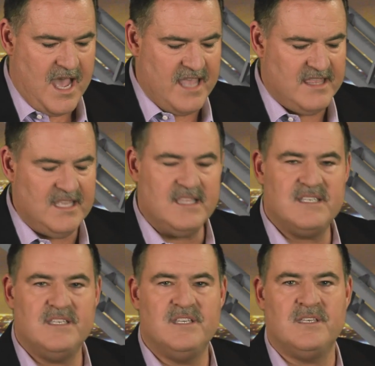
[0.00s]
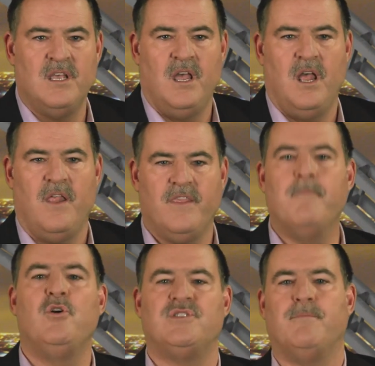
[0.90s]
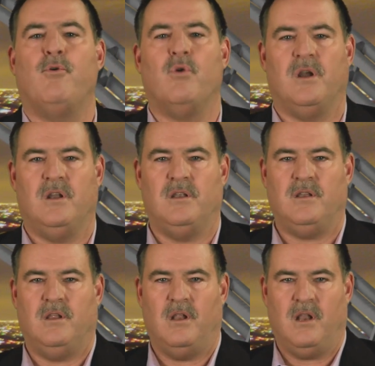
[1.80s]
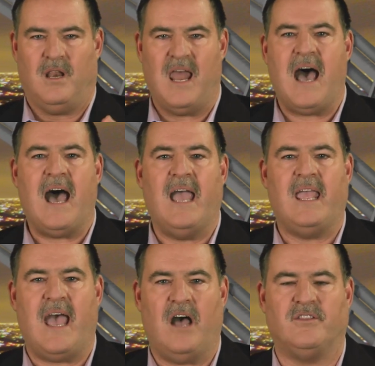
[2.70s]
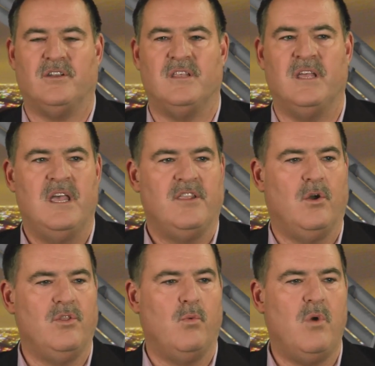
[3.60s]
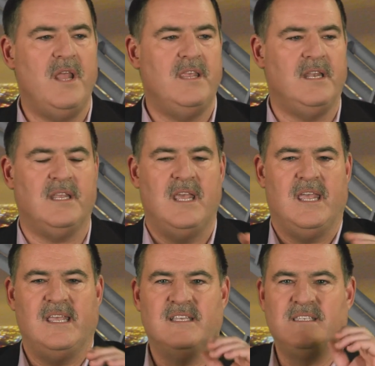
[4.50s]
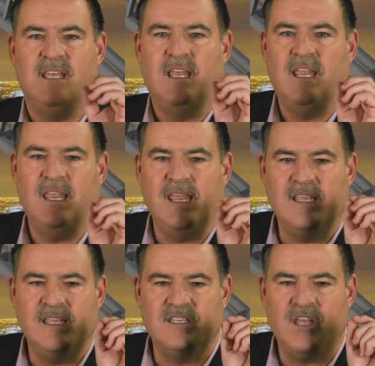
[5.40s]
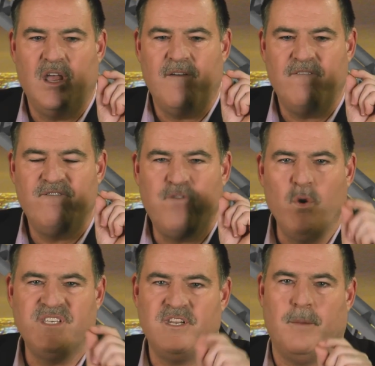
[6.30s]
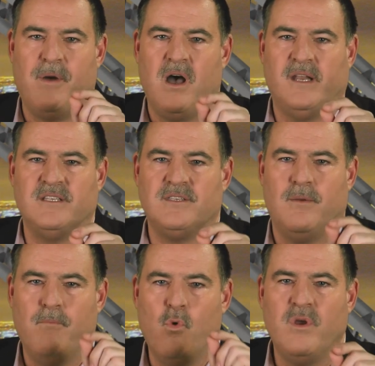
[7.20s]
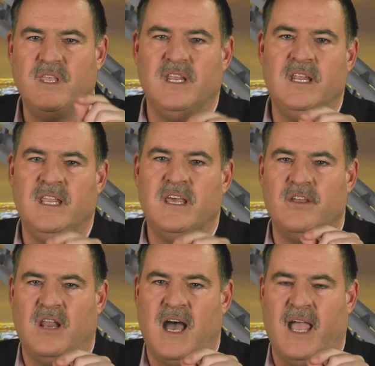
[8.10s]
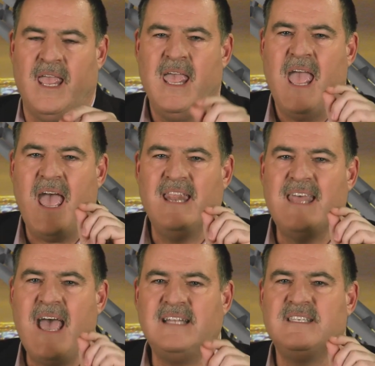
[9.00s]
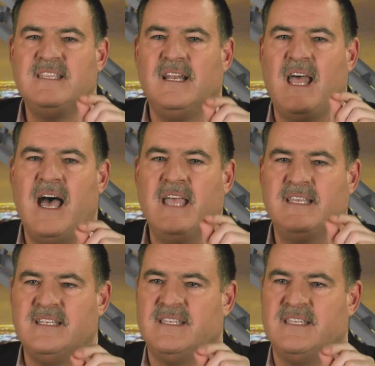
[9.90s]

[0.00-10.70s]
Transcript: I think this is the most important lie out there, the, the, the one that is, is foisted upon us more than any other lie. And that's the lie that